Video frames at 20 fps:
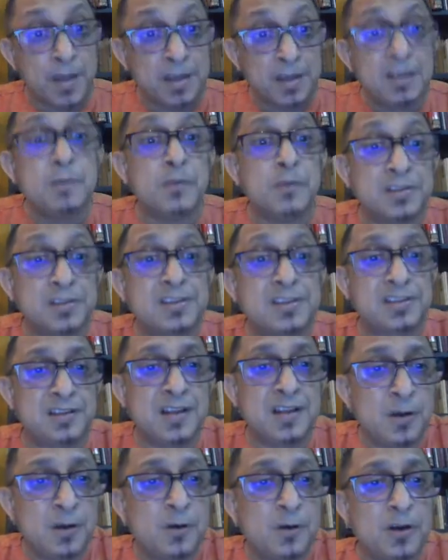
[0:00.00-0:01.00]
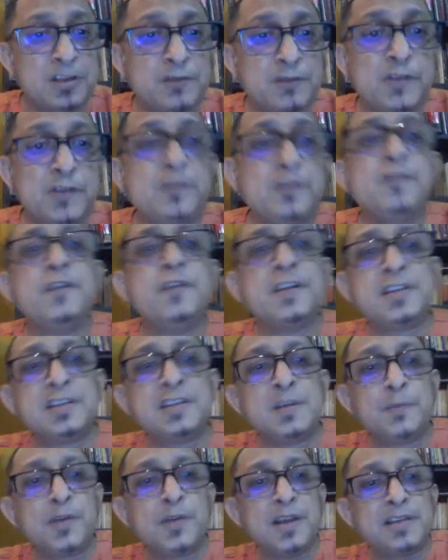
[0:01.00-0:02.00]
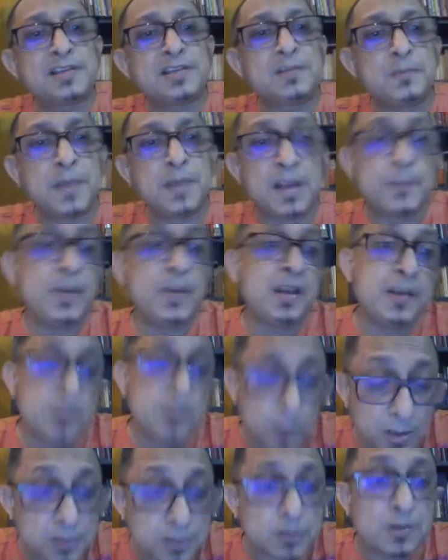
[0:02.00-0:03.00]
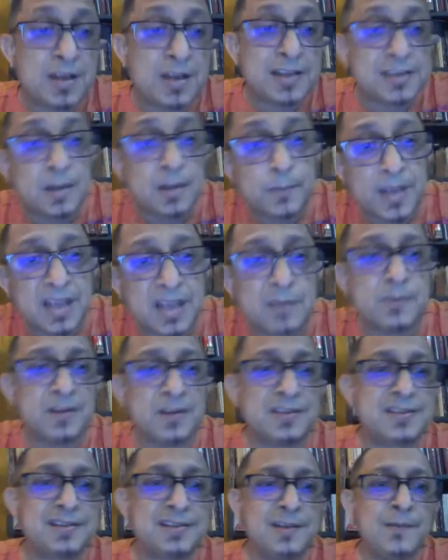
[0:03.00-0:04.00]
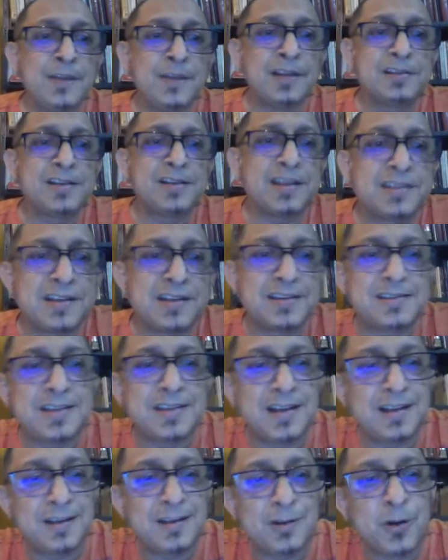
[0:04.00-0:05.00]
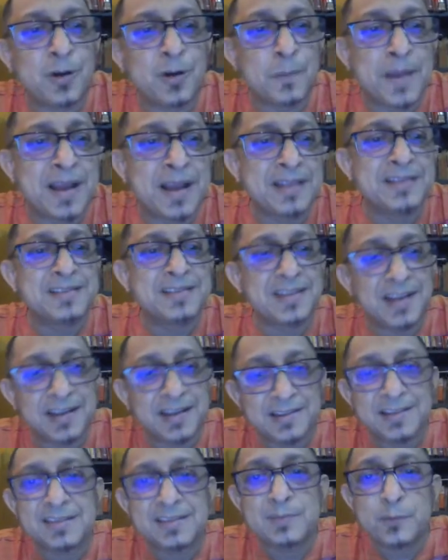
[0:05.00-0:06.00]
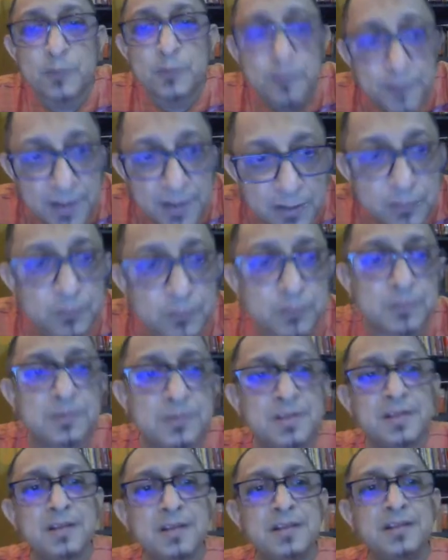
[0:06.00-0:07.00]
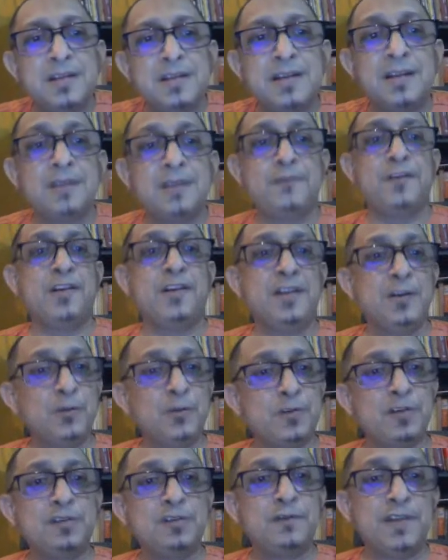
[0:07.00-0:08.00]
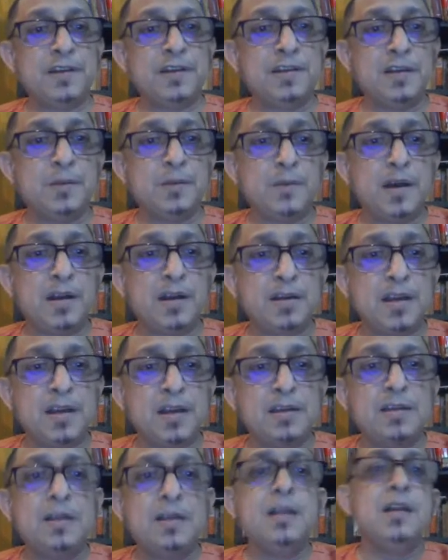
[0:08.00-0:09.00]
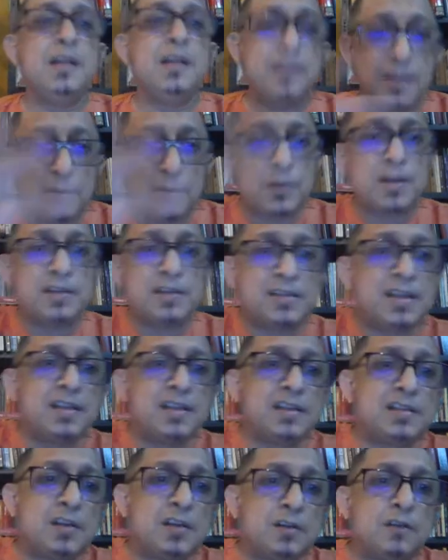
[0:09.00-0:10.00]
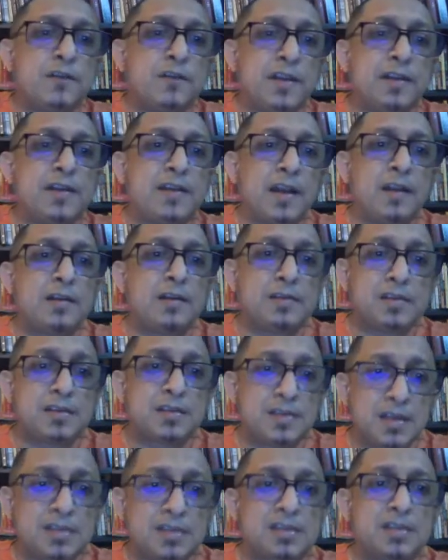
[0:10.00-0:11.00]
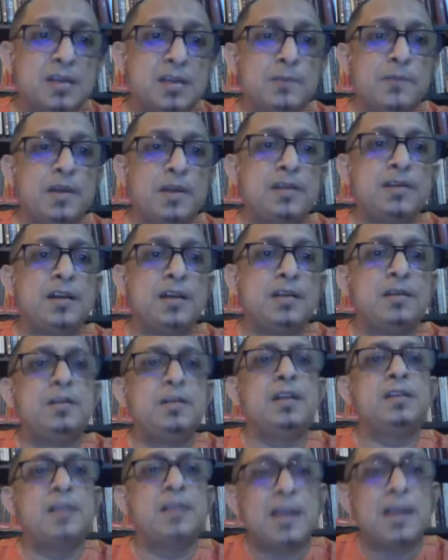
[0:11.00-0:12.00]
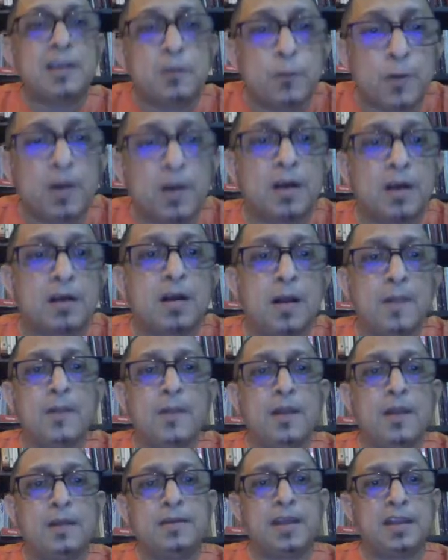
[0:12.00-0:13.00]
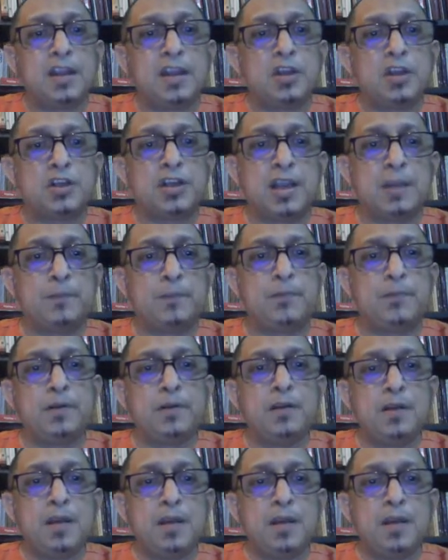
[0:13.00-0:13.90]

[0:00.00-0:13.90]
behemoths, Oxford University Press, Macmillan, and also lesser behemoths, such as Longmans and others, move into the very lucrative Indian market, then you can see this sort of entire system, entire network taking shape.